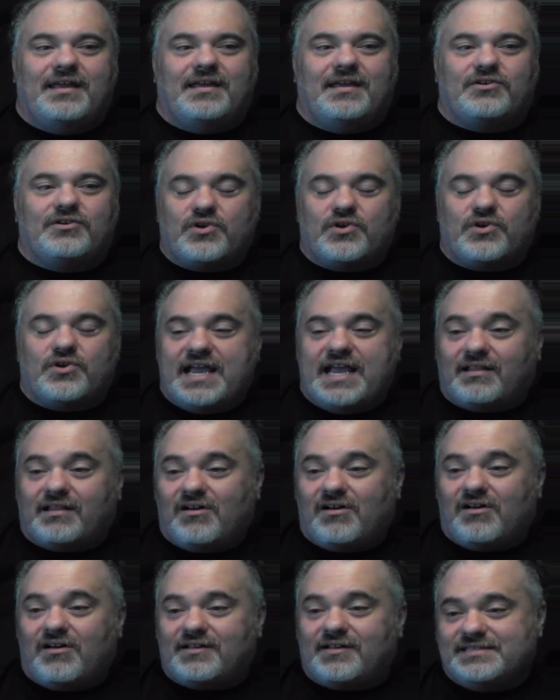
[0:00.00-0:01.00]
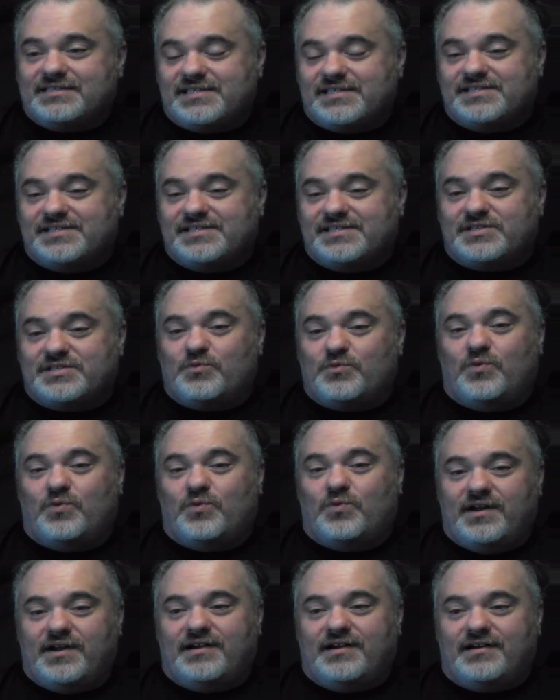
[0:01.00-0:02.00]
create a login system
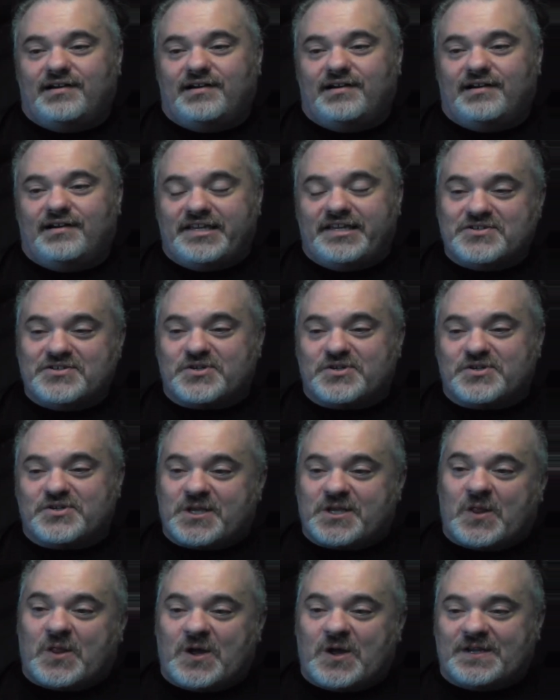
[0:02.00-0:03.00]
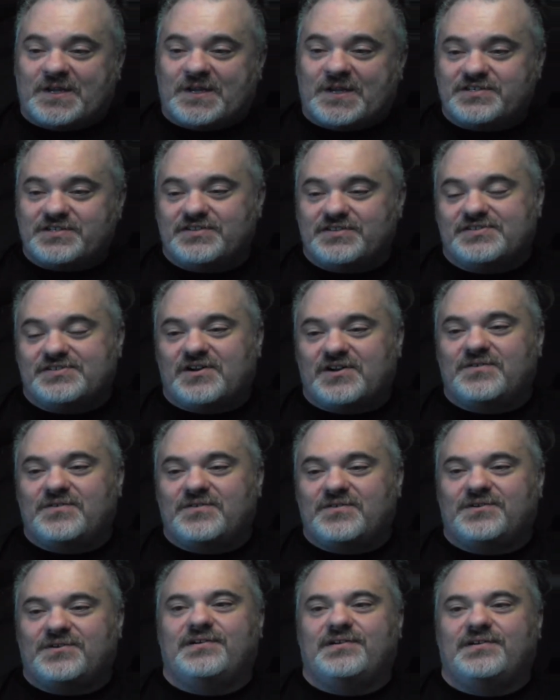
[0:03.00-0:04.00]
where a user can log into the
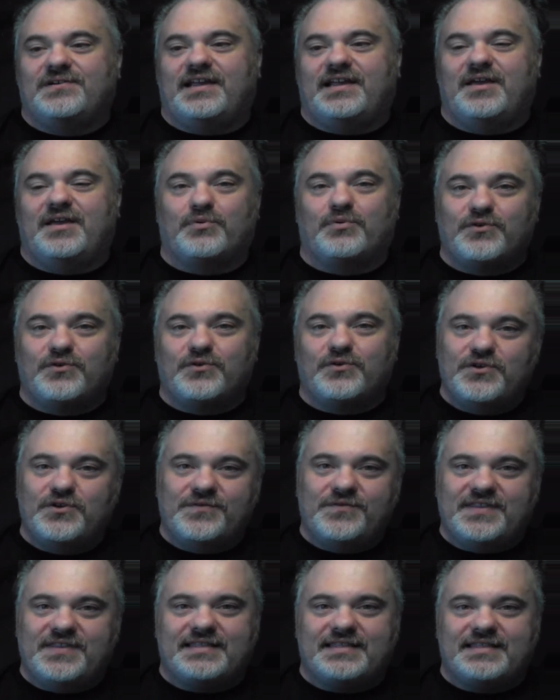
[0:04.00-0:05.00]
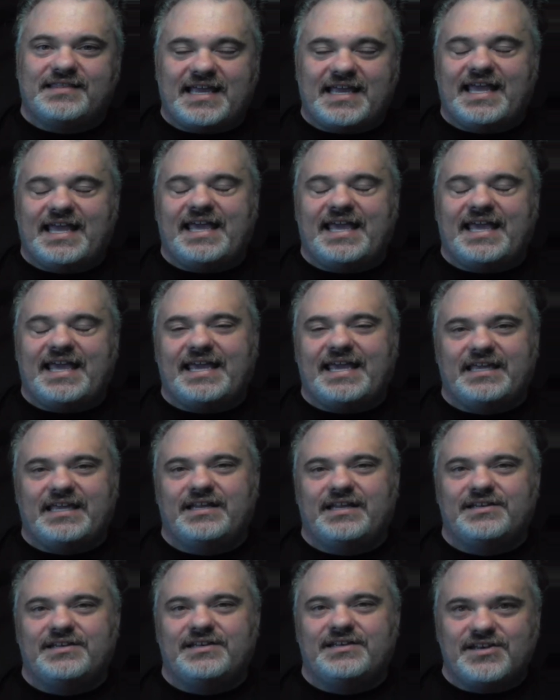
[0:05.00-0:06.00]
server and prove that they
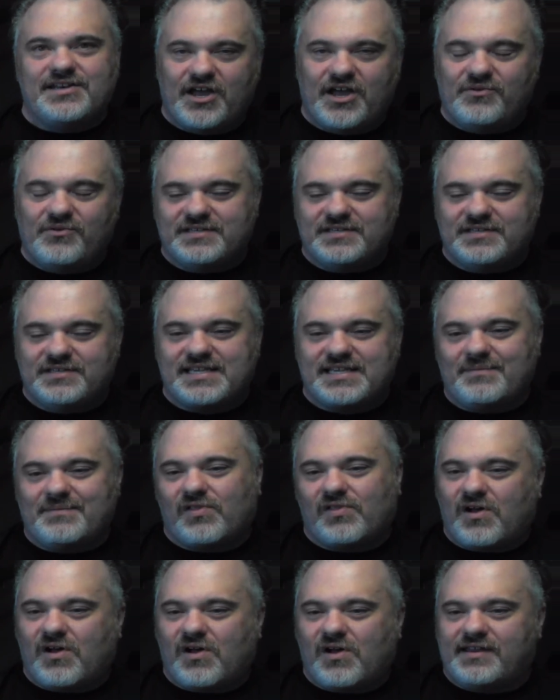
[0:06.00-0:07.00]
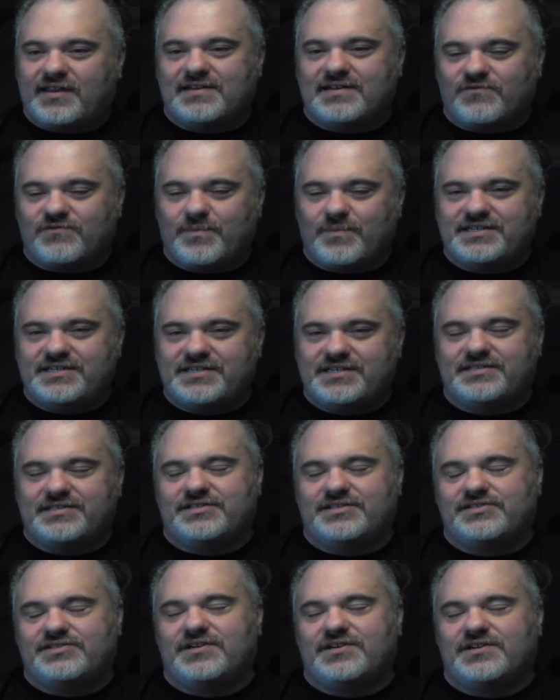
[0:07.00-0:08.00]
know the same login information
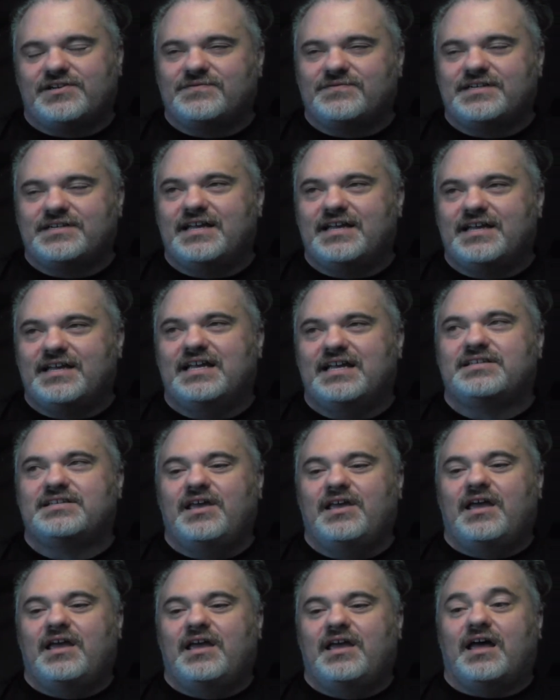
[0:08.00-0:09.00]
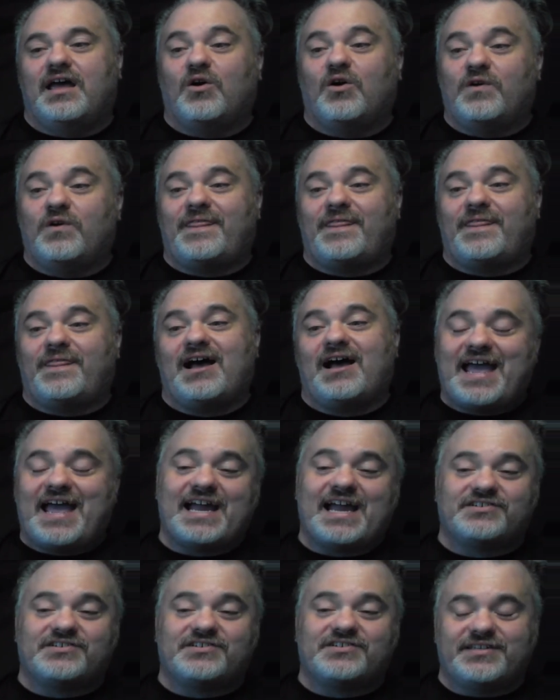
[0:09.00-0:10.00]
that the server does without
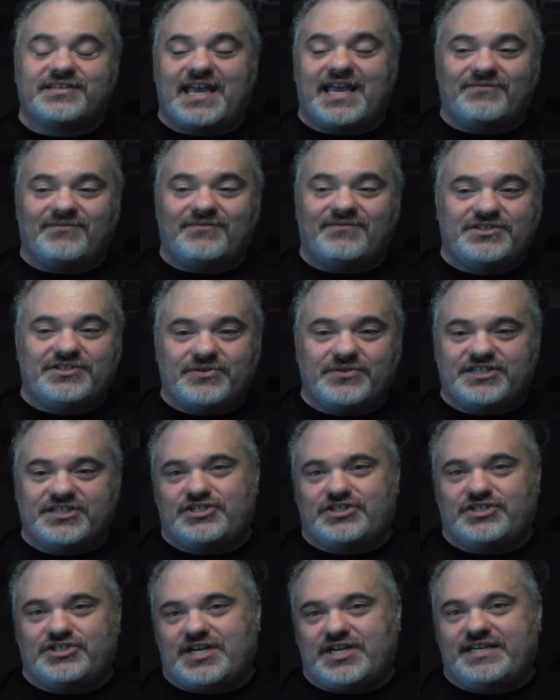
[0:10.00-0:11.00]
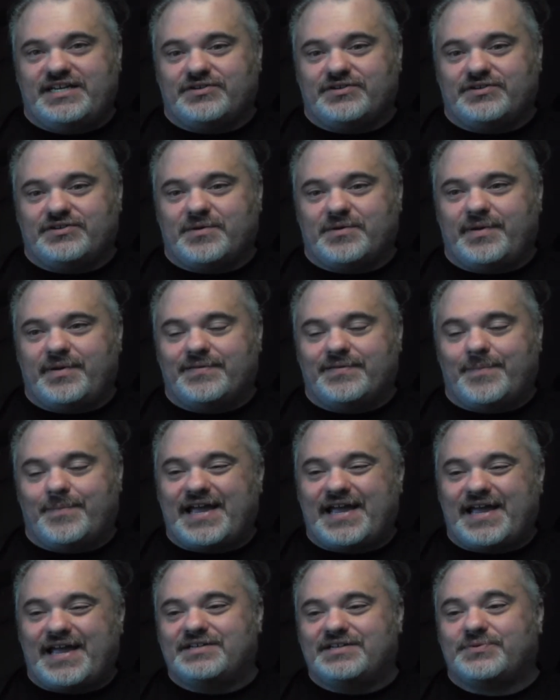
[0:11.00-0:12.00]
actually having to exchange or compare the
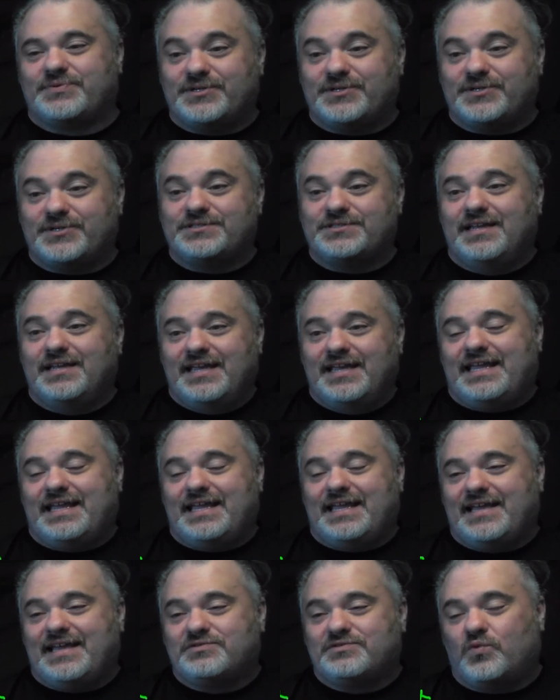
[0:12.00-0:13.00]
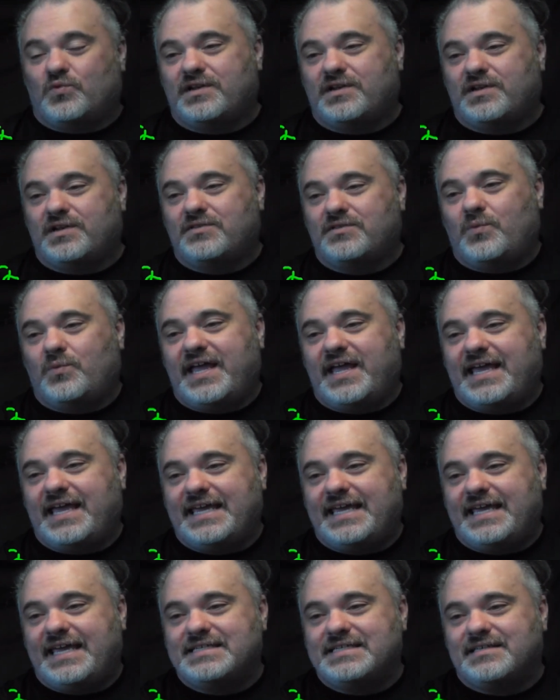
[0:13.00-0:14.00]
passwords. And that's one of the
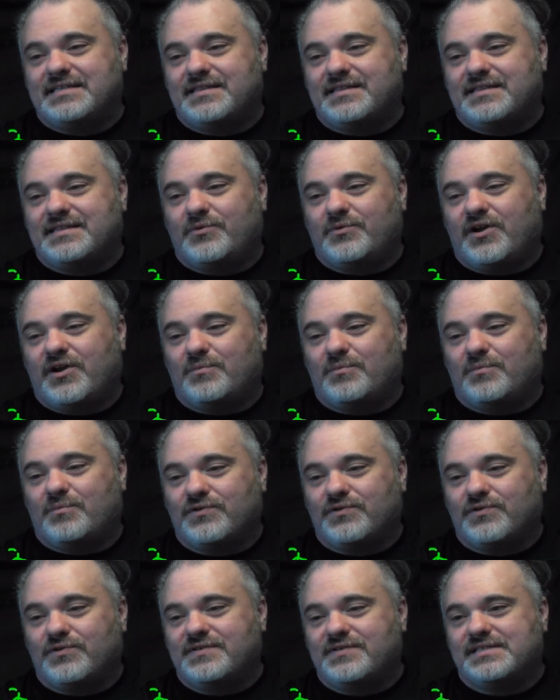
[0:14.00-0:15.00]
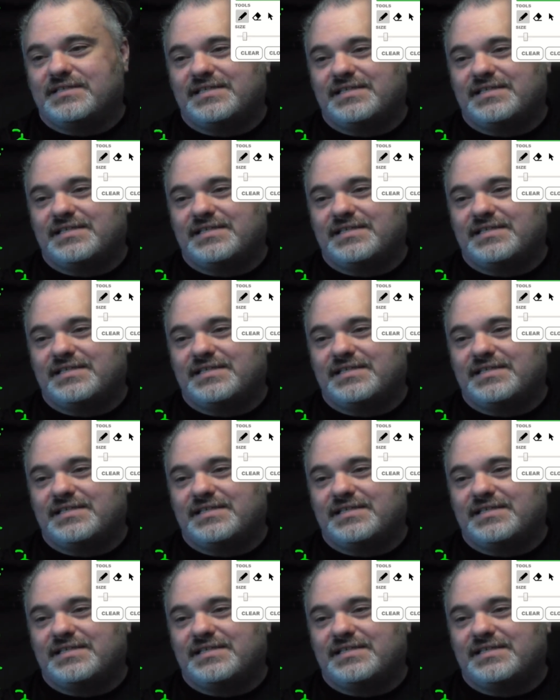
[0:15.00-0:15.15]
ways that we are improving the